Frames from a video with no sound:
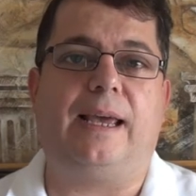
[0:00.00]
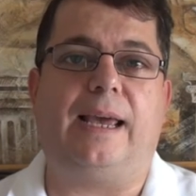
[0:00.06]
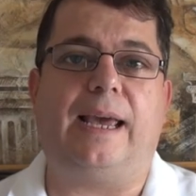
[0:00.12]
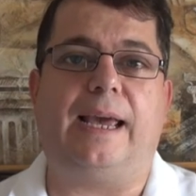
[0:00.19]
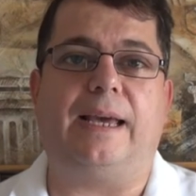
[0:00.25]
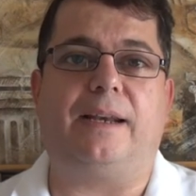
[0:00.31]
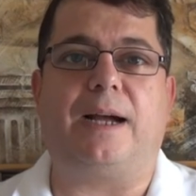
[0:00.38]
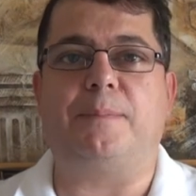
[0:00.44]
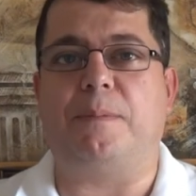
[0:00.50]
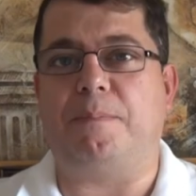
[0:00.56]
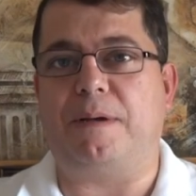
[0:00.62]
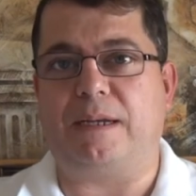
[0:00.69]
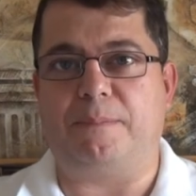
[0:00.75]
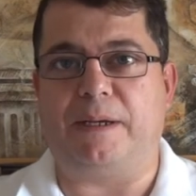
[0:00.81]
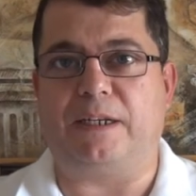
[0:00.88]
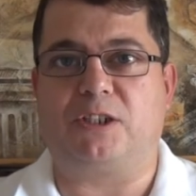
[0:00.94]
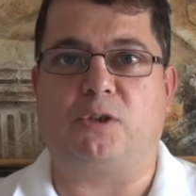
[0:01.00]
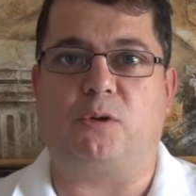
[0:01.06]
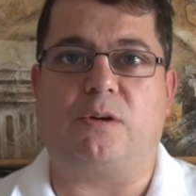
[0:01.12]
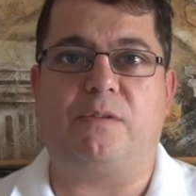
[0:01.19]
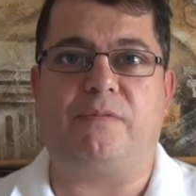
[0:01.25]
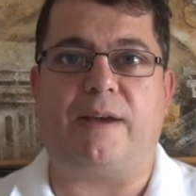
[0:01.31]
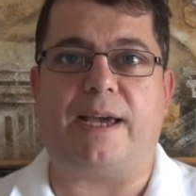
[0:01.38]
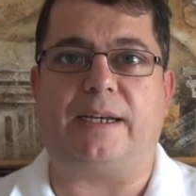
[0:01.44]
And I'm a big
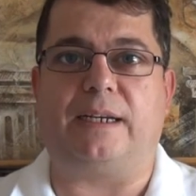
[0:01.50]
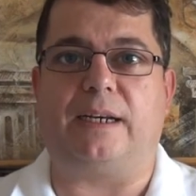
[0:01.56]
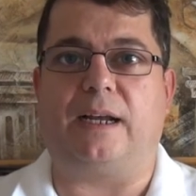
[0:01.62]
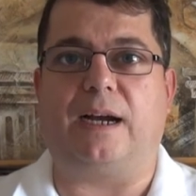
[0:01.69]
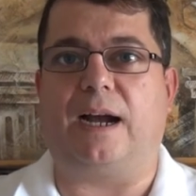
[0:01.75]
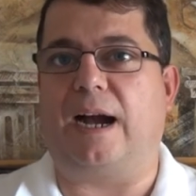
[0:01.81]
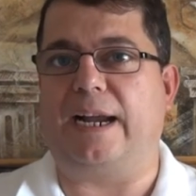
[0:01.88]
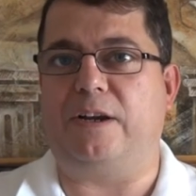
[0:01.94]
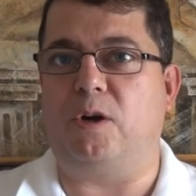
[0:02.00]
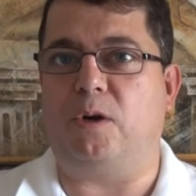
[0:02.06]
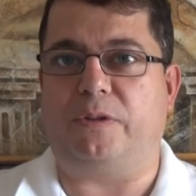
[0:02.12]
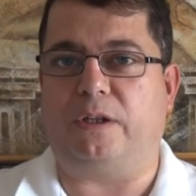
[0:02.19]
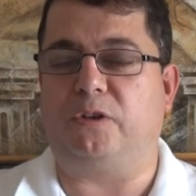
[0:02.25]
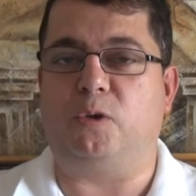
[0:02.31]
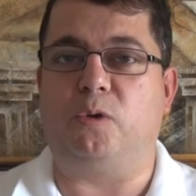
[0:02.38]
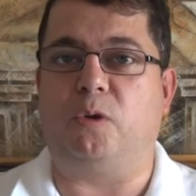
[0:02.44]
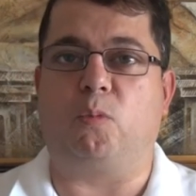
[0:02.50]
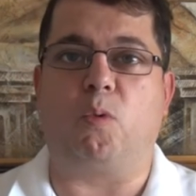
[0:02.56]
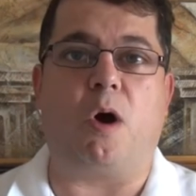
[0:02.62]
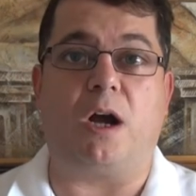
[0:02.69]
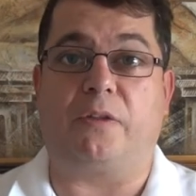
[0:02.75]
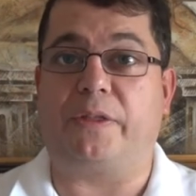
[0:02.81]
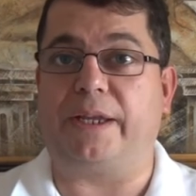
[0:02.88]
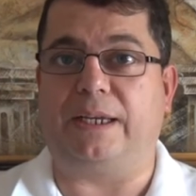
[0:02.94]
Minnesota fan, and I know they'll do the
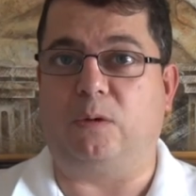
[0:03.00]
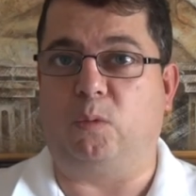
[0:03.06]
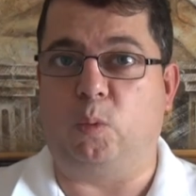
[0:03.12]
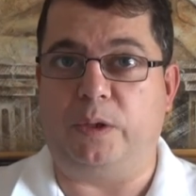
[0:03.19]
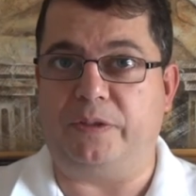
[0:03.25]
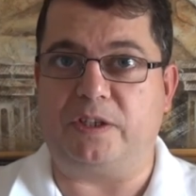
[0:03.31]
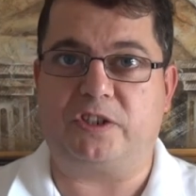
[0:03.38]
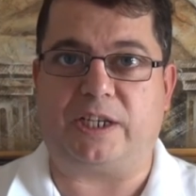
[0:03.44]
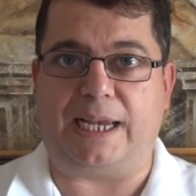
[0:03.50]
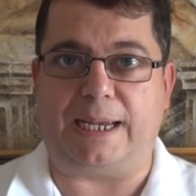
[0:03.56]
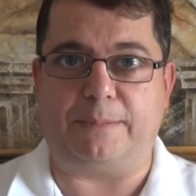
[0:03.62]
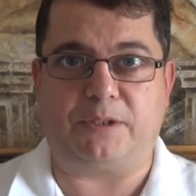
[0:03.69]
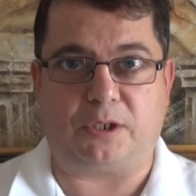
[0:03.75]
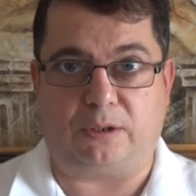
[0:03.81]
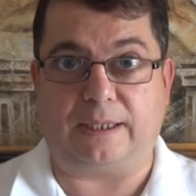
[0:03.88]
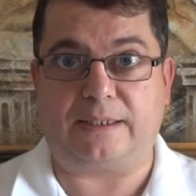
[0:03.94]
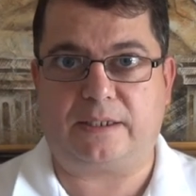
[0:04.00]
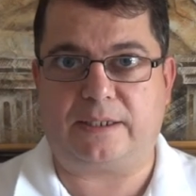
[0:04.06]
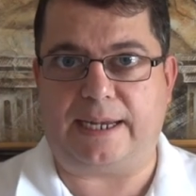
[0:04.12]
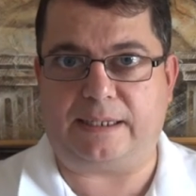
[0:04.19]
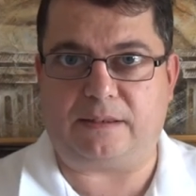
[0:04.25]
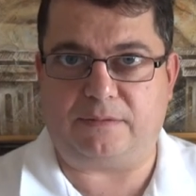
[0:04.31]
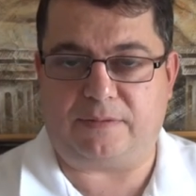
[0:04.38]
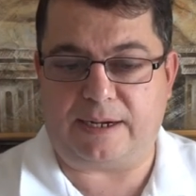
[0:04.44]
wrong thing and win this game, so let's
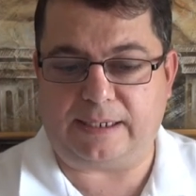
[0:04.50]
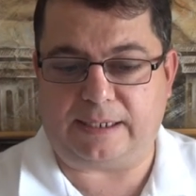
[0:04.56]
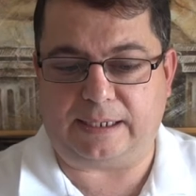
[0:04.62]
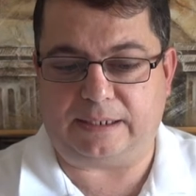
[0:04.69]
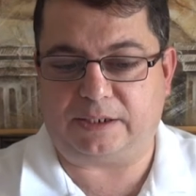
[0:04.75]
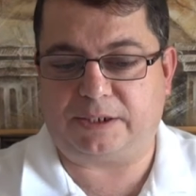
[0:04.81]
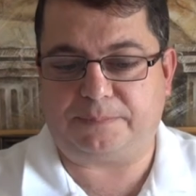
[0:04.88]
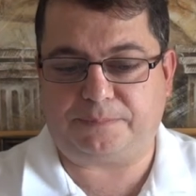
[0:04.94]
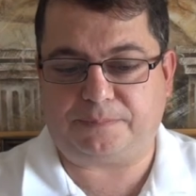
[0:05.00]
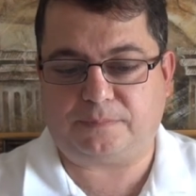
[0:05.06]
take the Vikings.